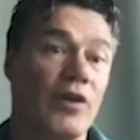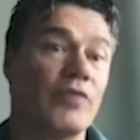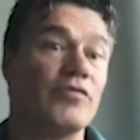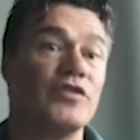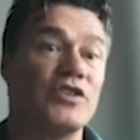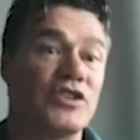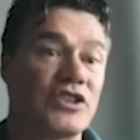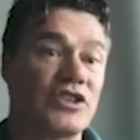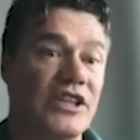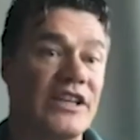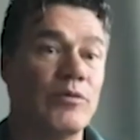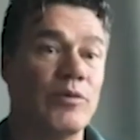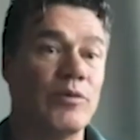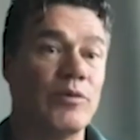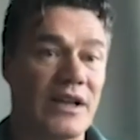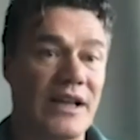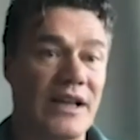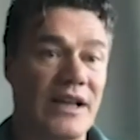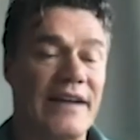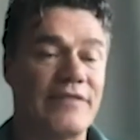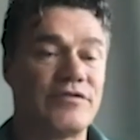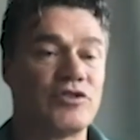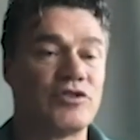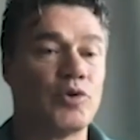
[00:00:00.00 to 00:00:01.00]
obviously
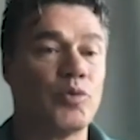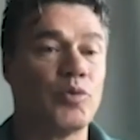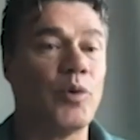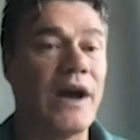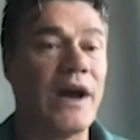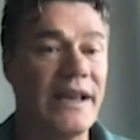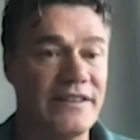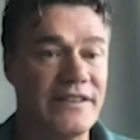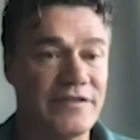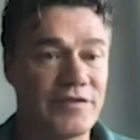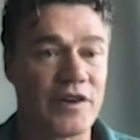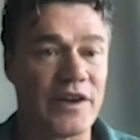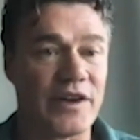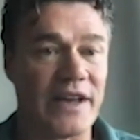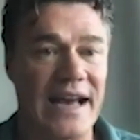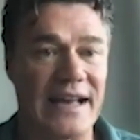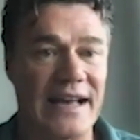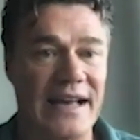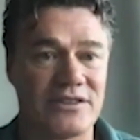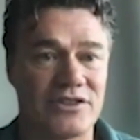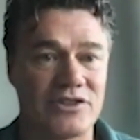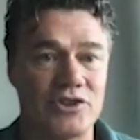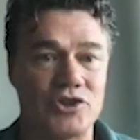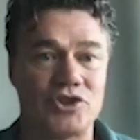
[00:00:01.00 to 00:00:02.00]
we'll have to wait for
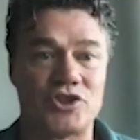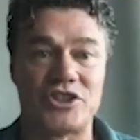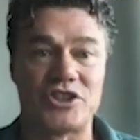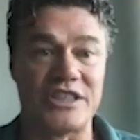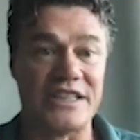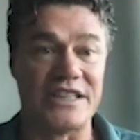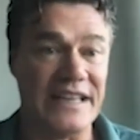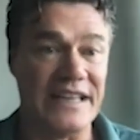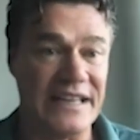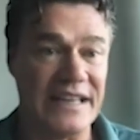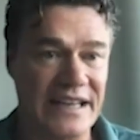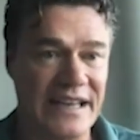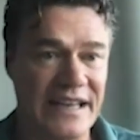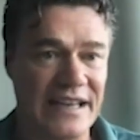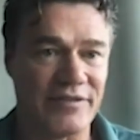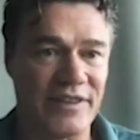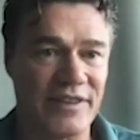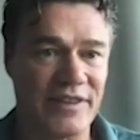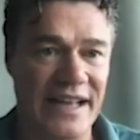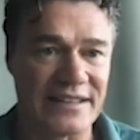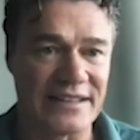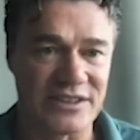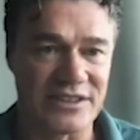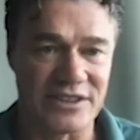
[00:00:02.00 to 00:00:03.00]
that to see if
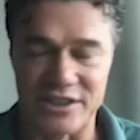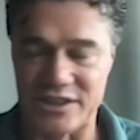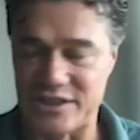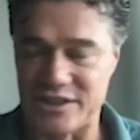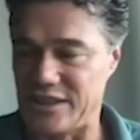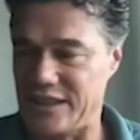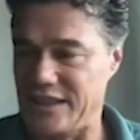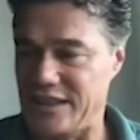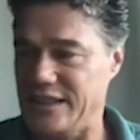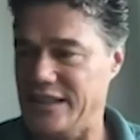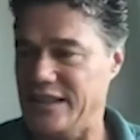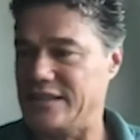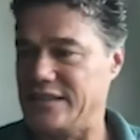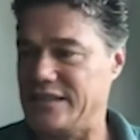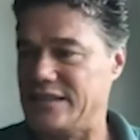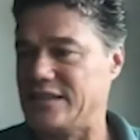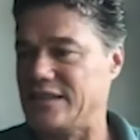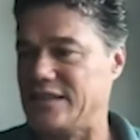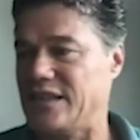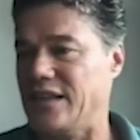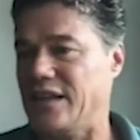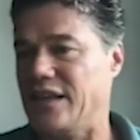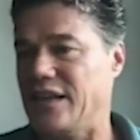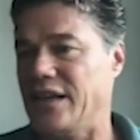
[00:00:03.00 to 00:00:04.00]
that succeeded.
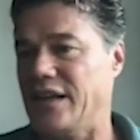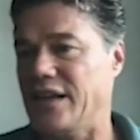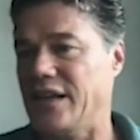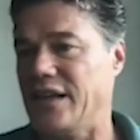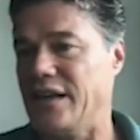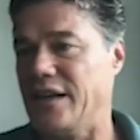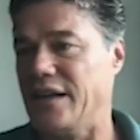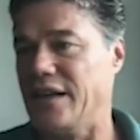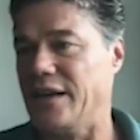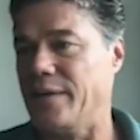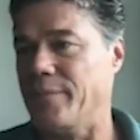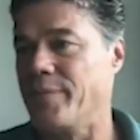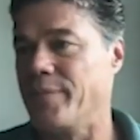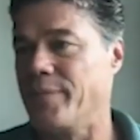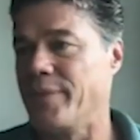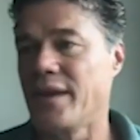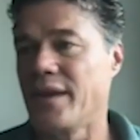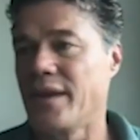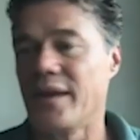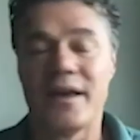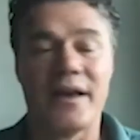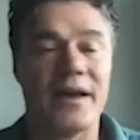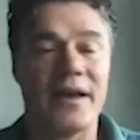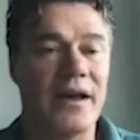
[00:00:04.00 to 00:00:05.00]
Uh,
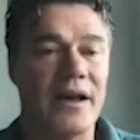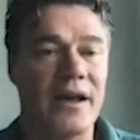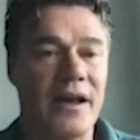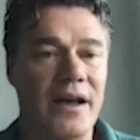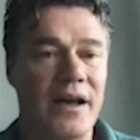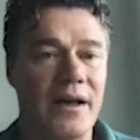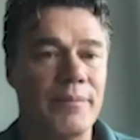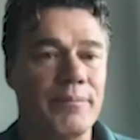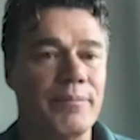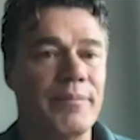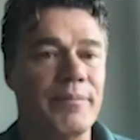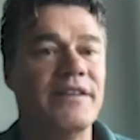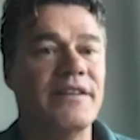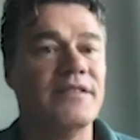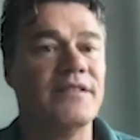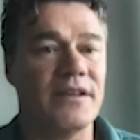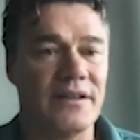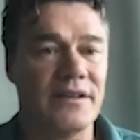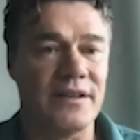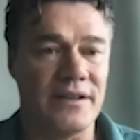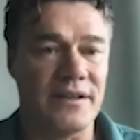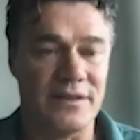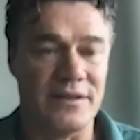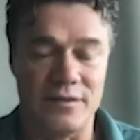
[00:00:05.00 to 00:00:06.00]
uh, be,
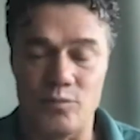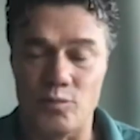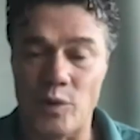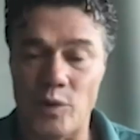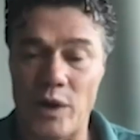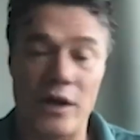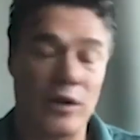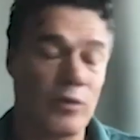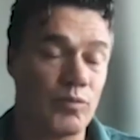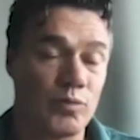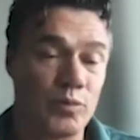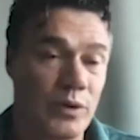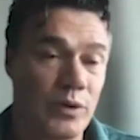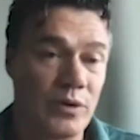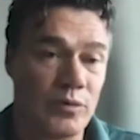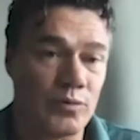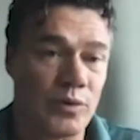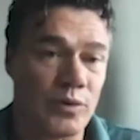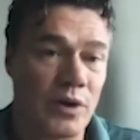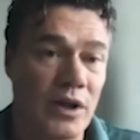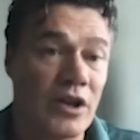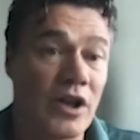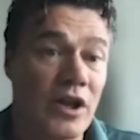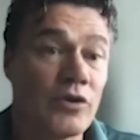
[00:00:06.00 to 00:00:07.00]
it, well, well,
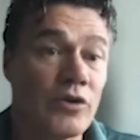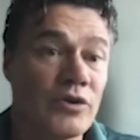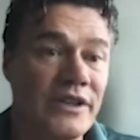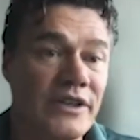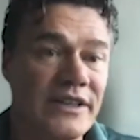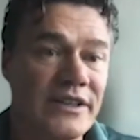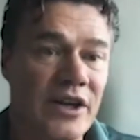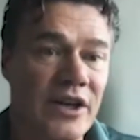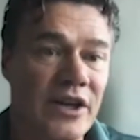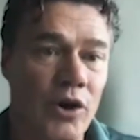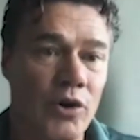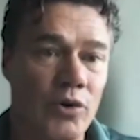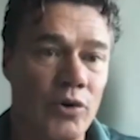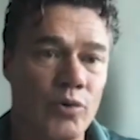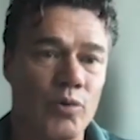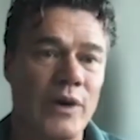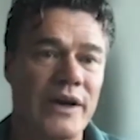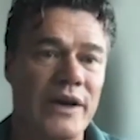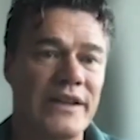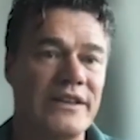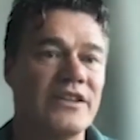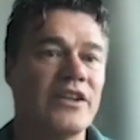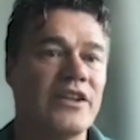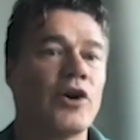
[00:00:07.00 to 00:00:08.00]
we'll only know
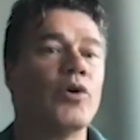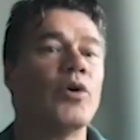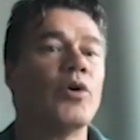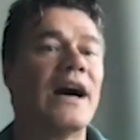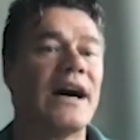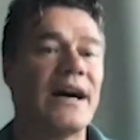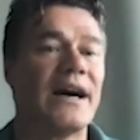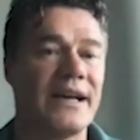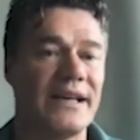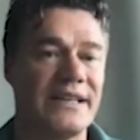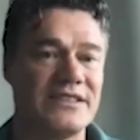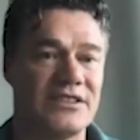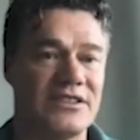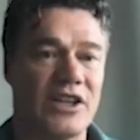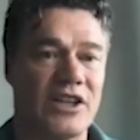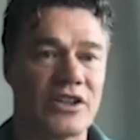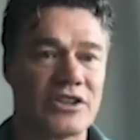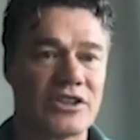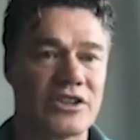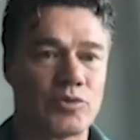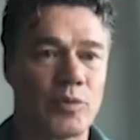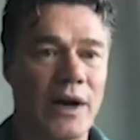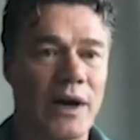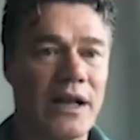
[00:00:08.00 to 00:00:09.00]
when Doha is
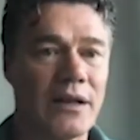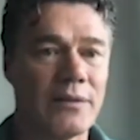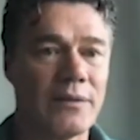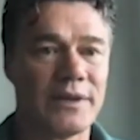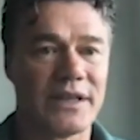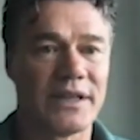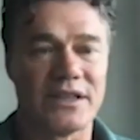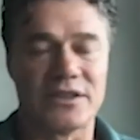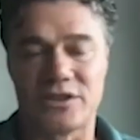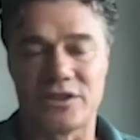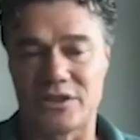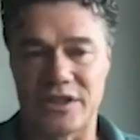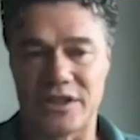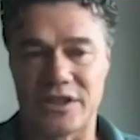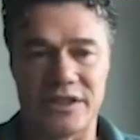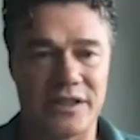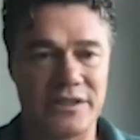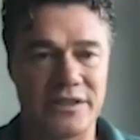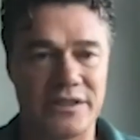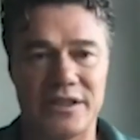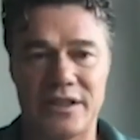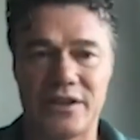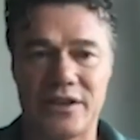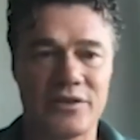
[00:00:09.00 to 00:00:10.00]
done as well, because,
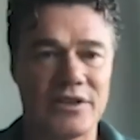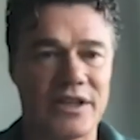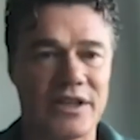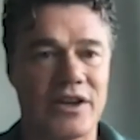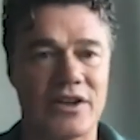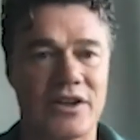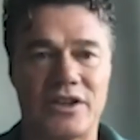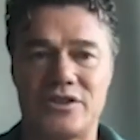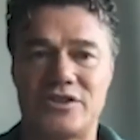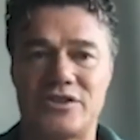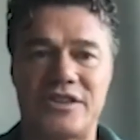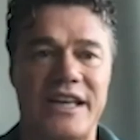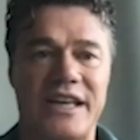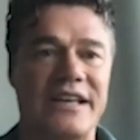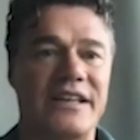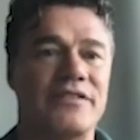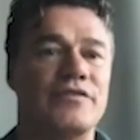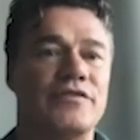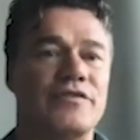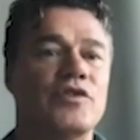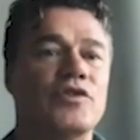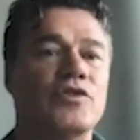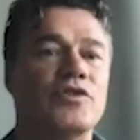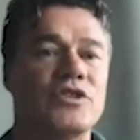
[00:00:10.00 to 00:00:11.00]
uh, you know, they're going to
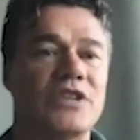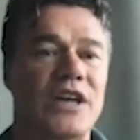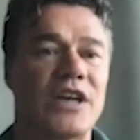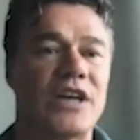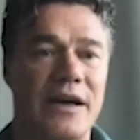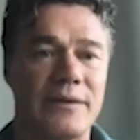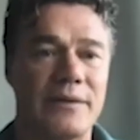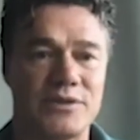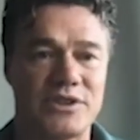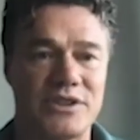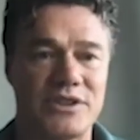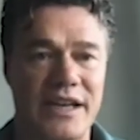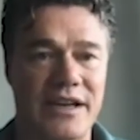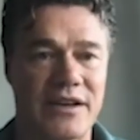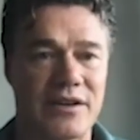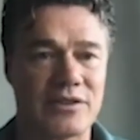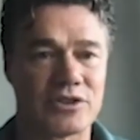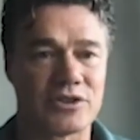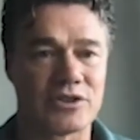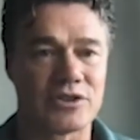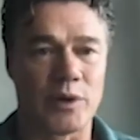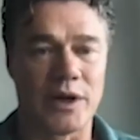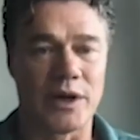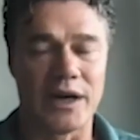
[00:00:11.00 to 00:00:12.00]
take a few times
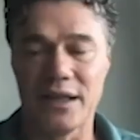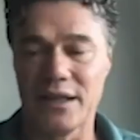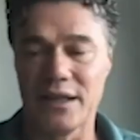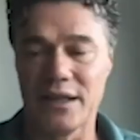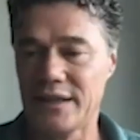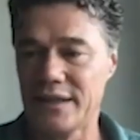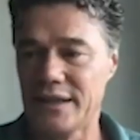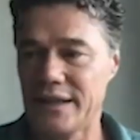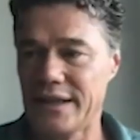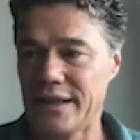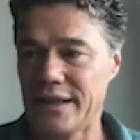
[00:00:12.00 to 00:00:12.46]
there as well.